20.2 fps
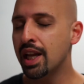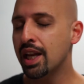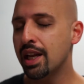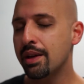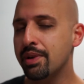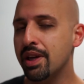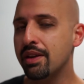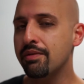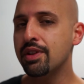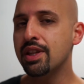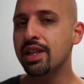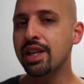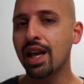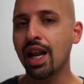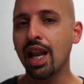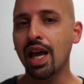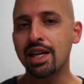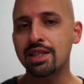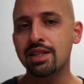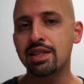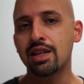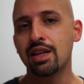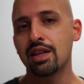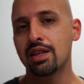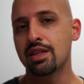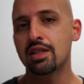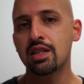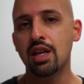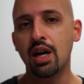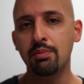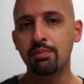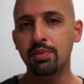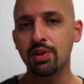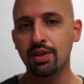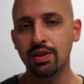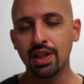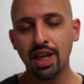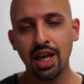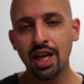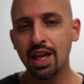Let me give you the classic
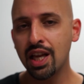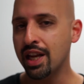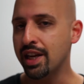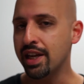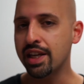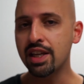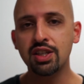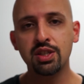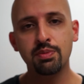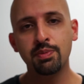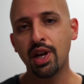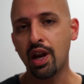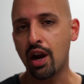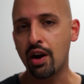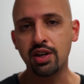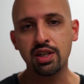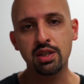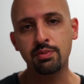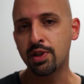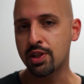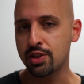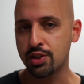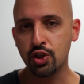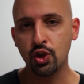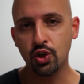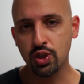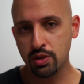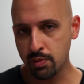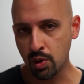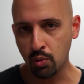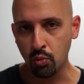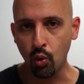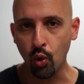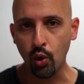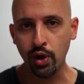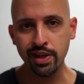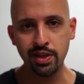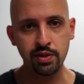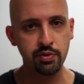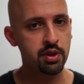example. An Englishman, Irishman, and Scotsman
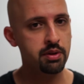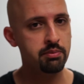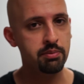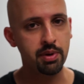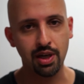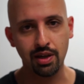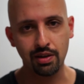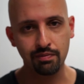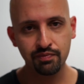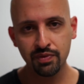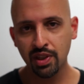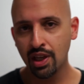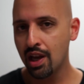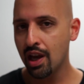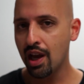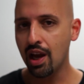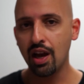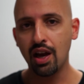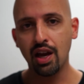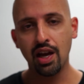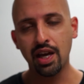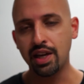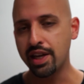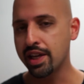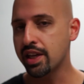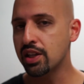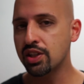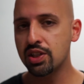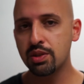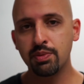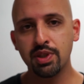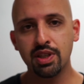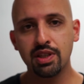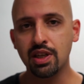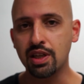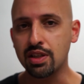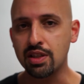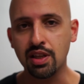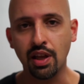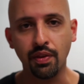walk into the bar. An Englishman
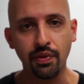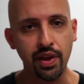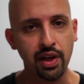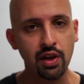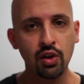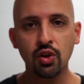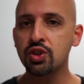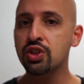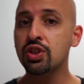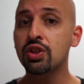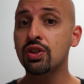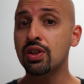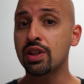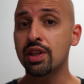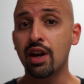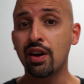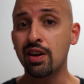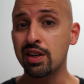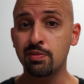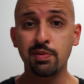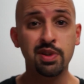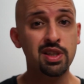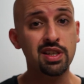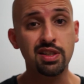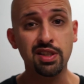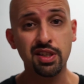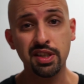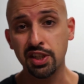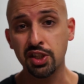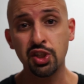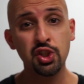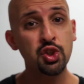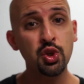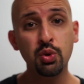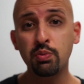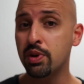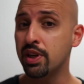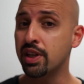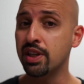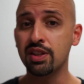does something logical, the Irishman does something
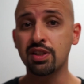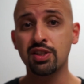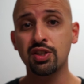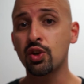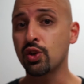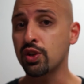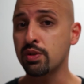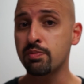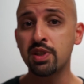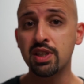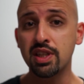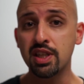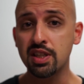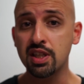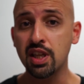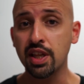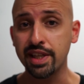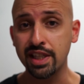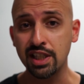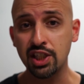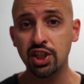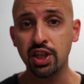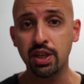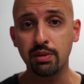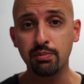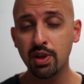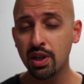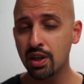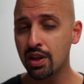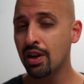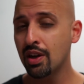stupid, and the Scotsman does something cheap.